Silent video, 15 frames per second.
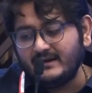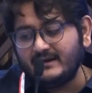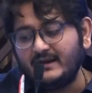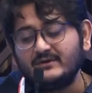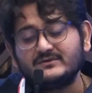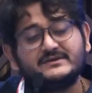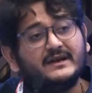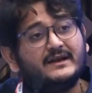and
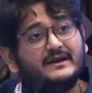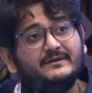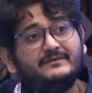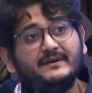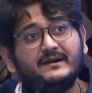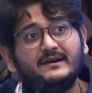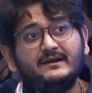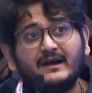have
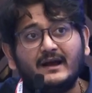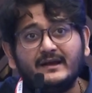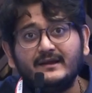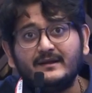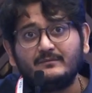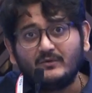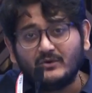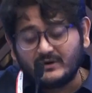significant
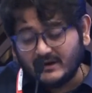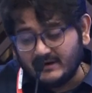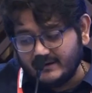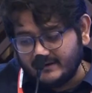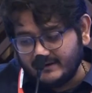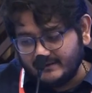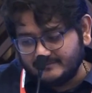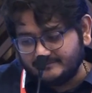higher
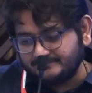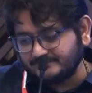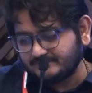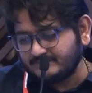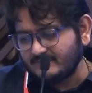mortality.